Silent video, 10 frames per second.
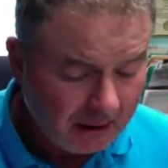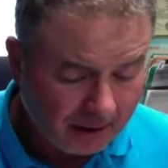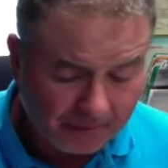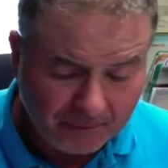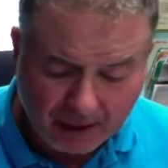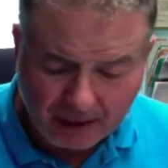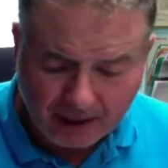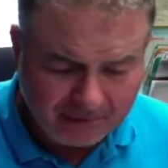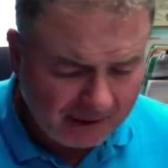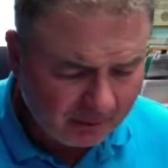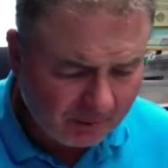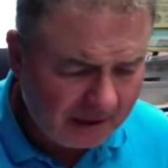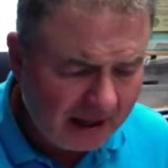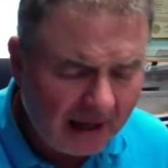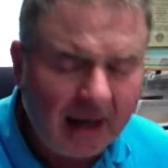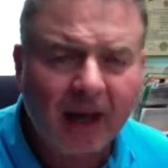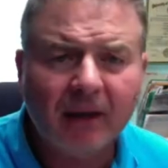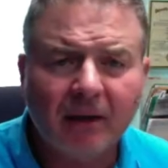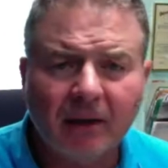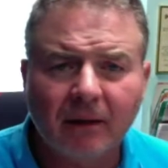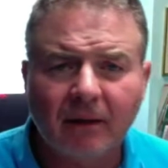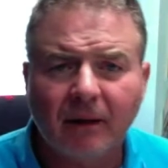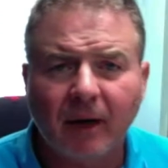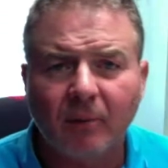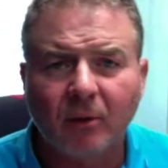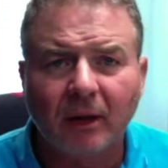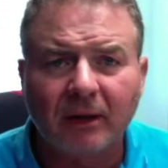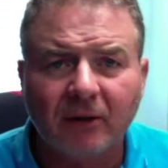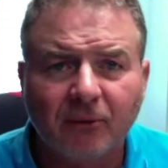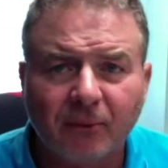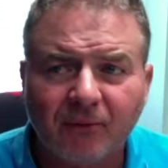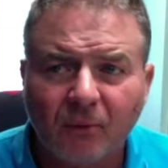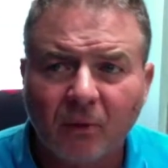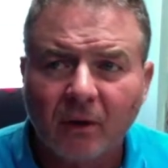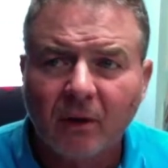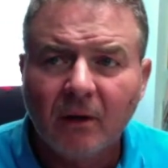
I've never really had a camera like this before.